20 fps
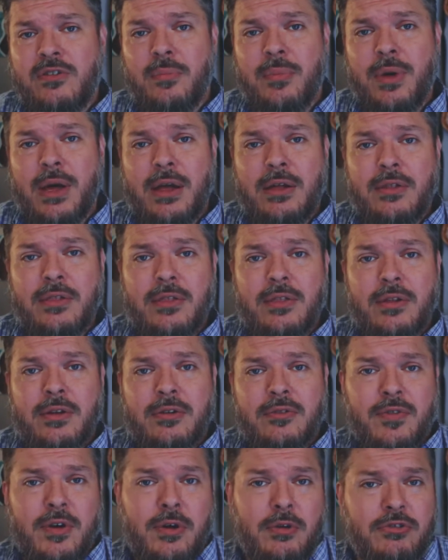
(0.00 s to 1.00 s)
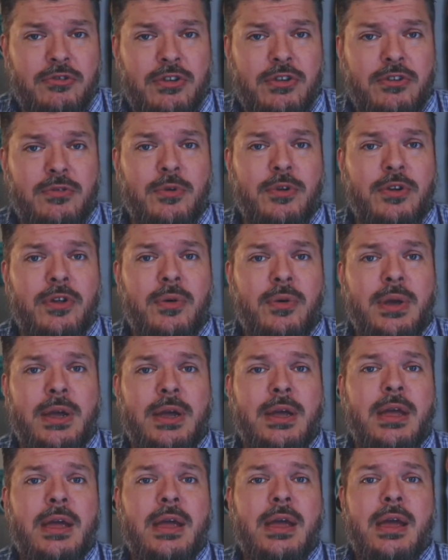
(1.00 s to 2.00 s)
about the devotions we're
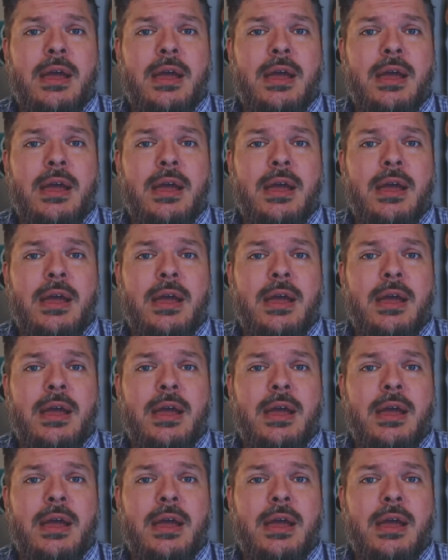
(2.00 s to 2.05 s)
doing.